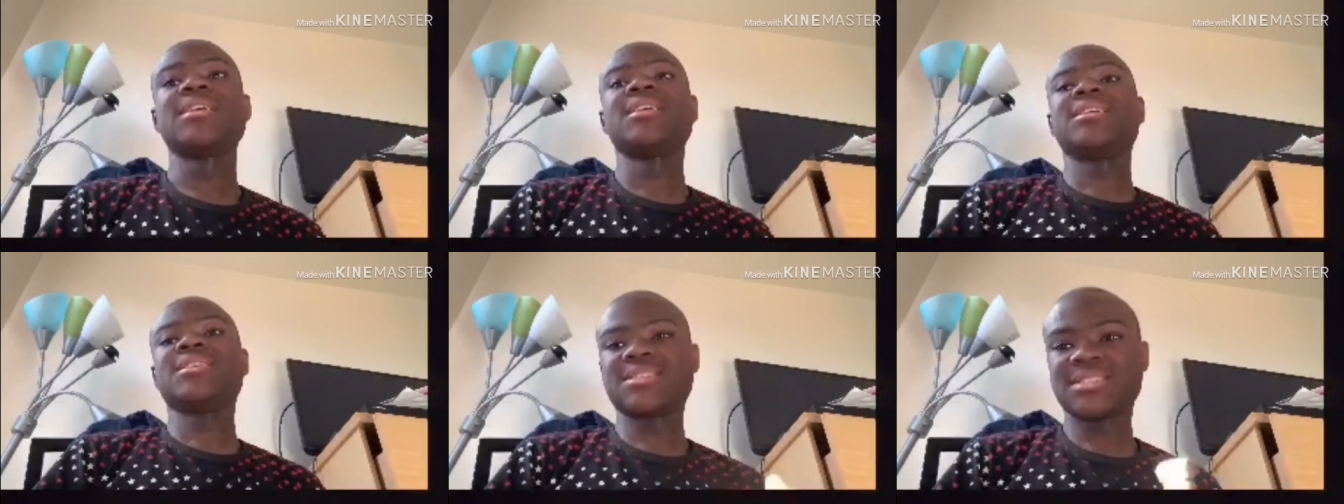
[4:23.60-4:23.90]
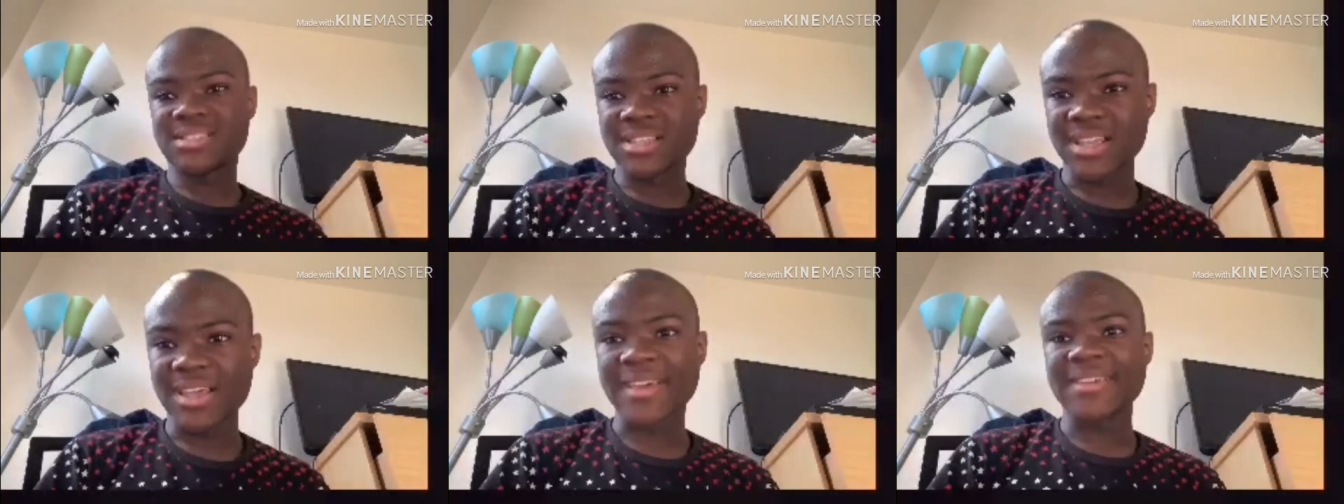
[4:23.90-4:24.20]

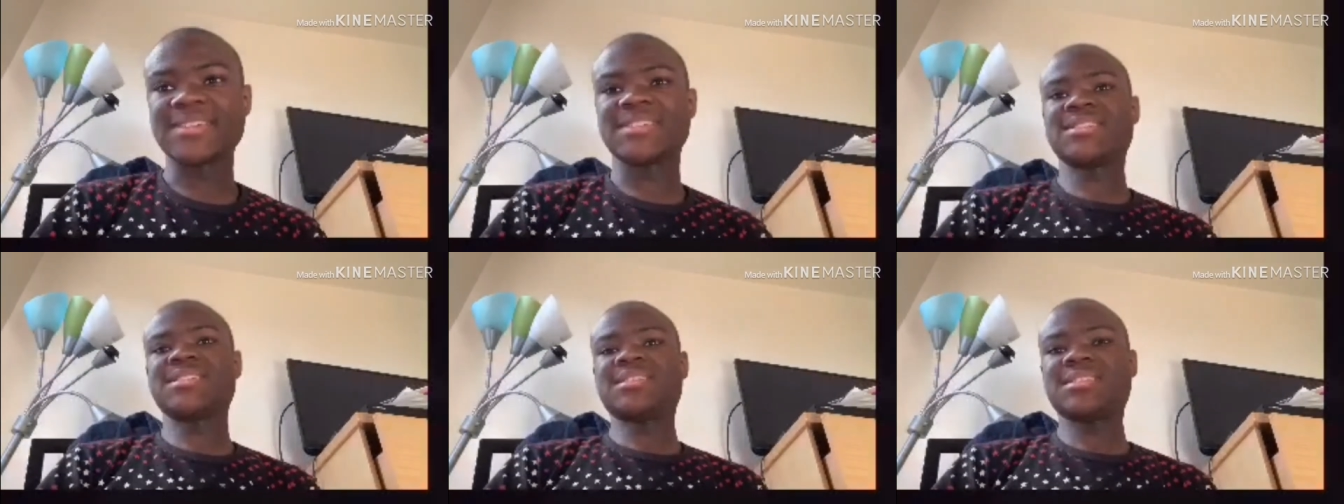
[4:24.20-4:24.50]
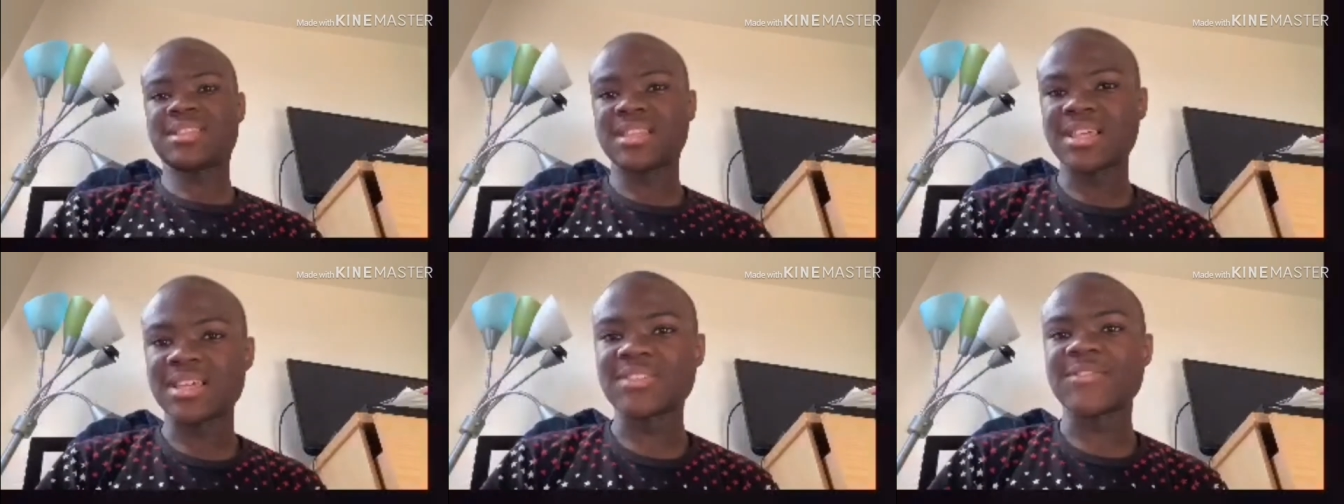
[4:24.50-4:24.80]
Saying
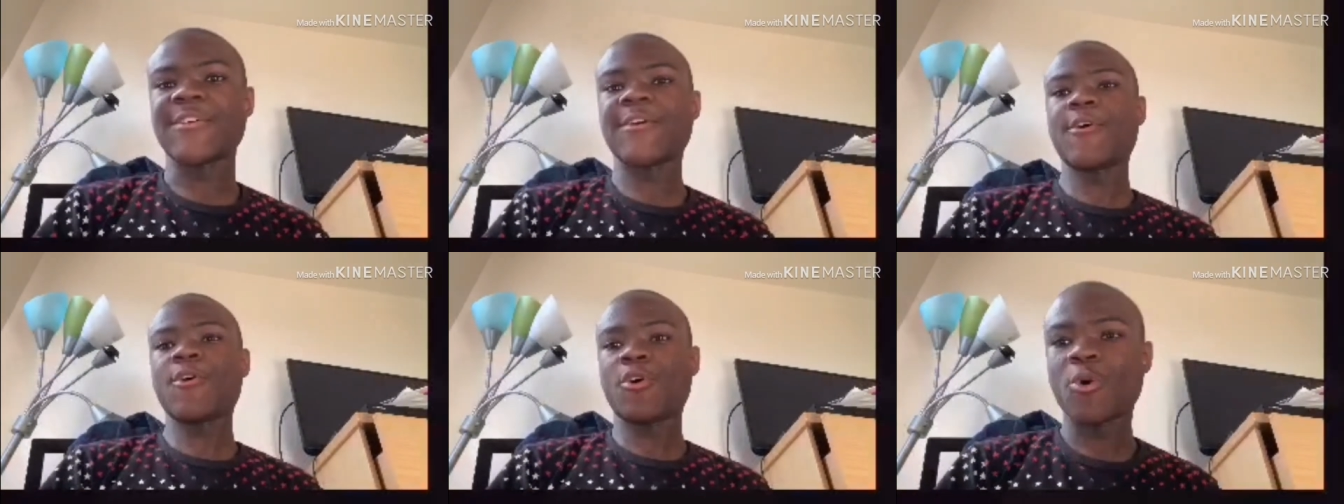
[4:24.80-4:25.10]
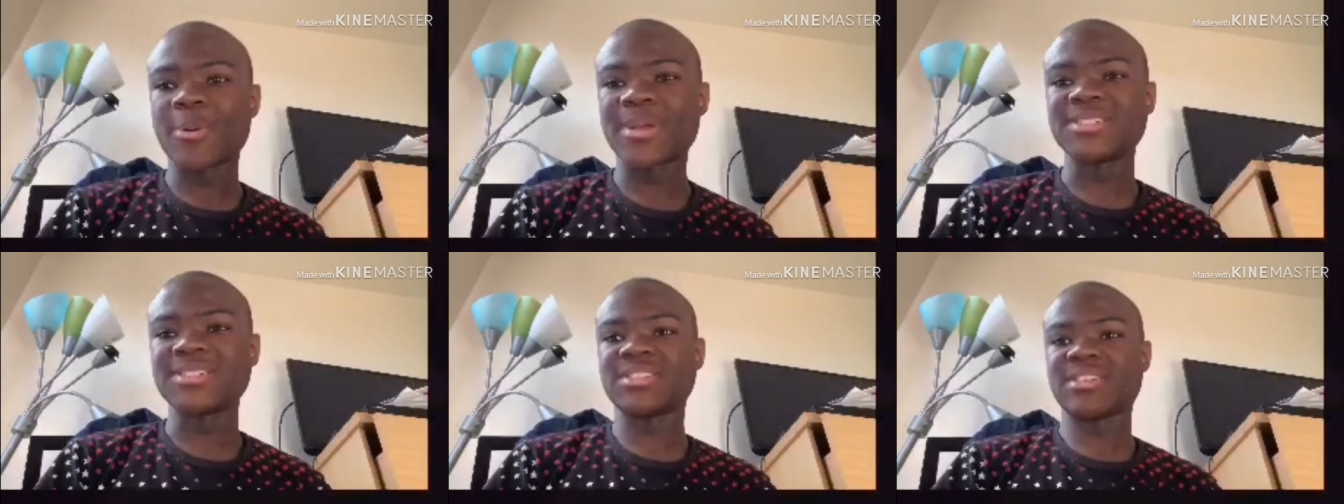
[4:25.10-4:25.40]
this video,
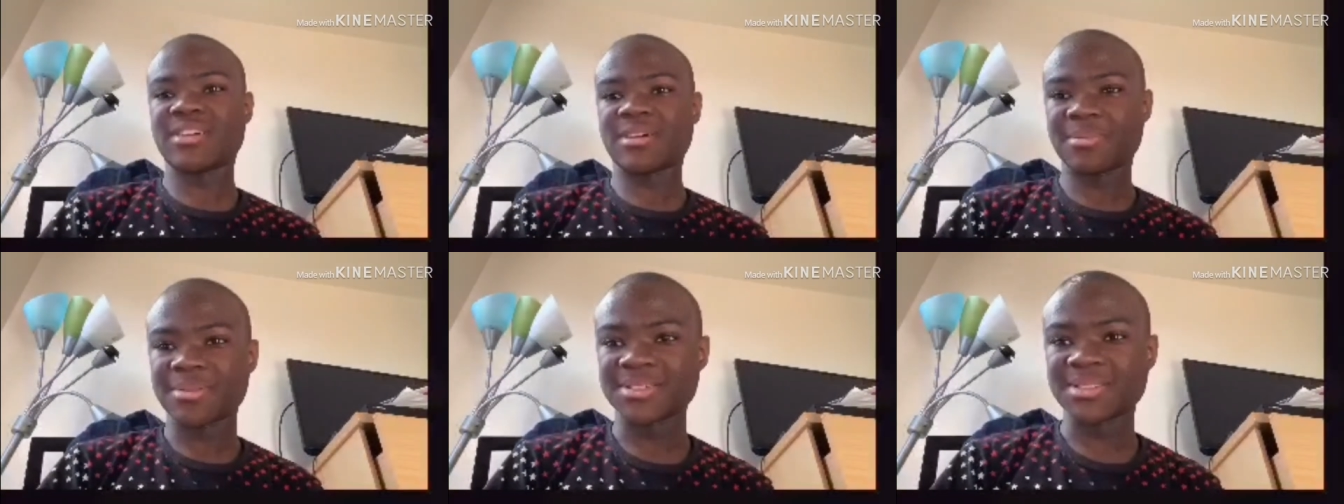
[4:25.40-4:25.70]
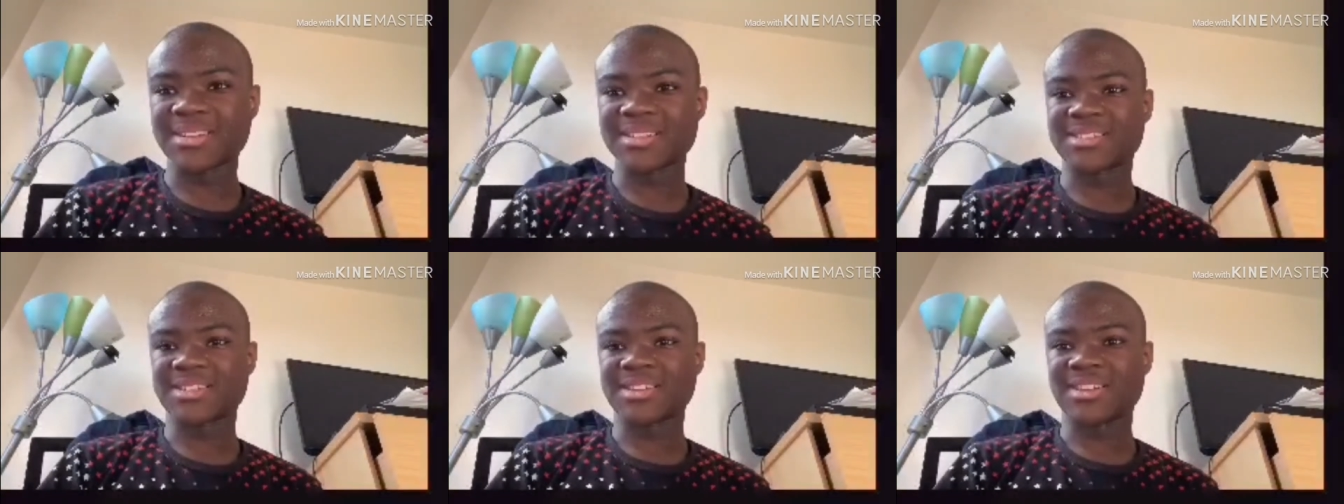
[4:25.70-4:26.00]
who gives your please do
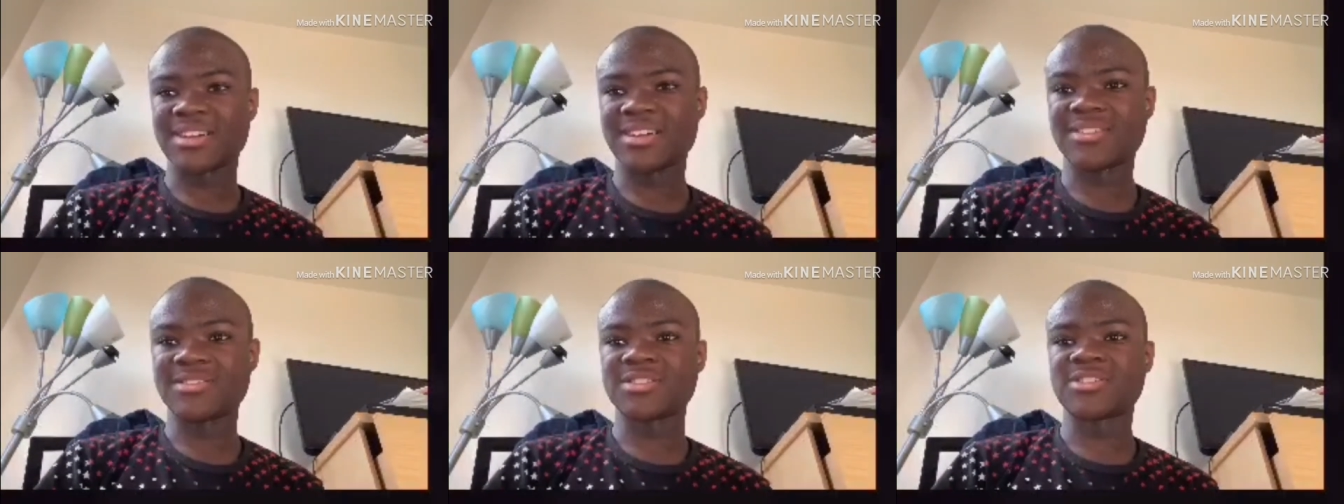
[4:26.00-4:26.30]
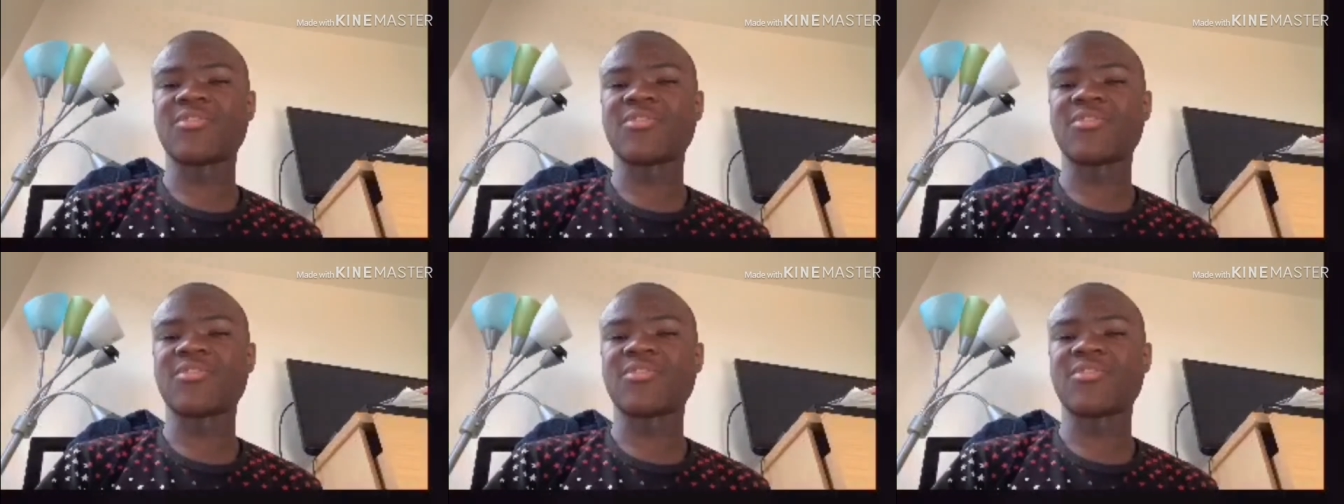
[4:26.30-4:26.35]
this, guys.